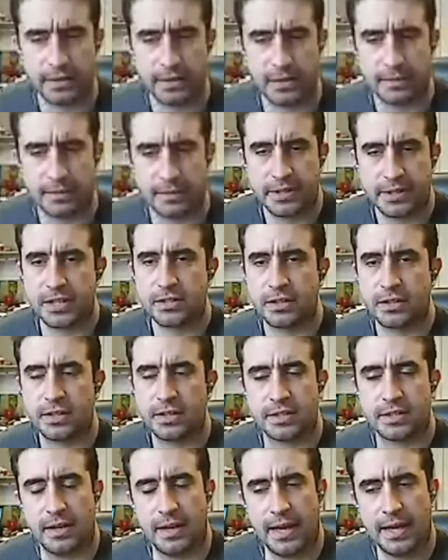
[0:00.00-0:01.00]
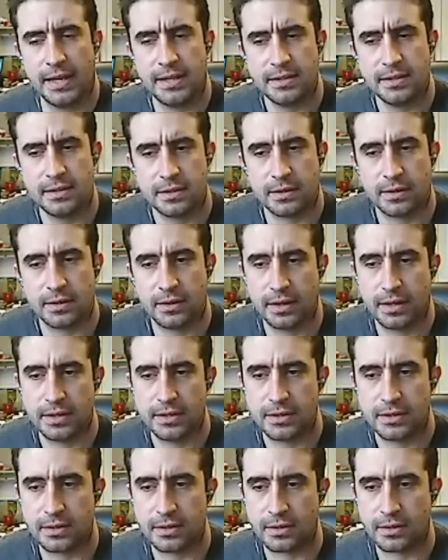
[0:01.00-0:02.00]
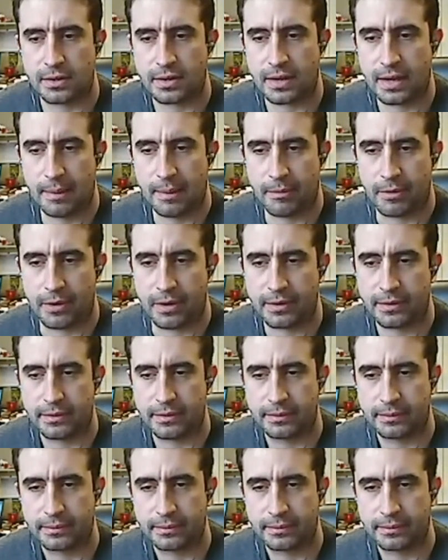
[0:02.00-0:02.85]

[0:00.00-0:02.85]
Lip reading: the limitation is the lens or is the camera?